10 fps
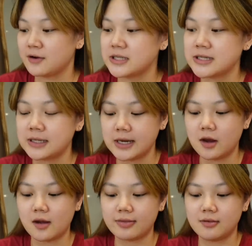I recently
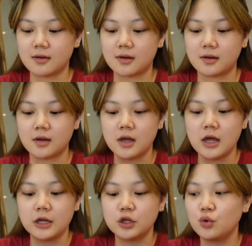got the
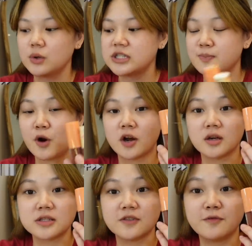newest
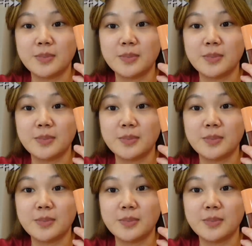products of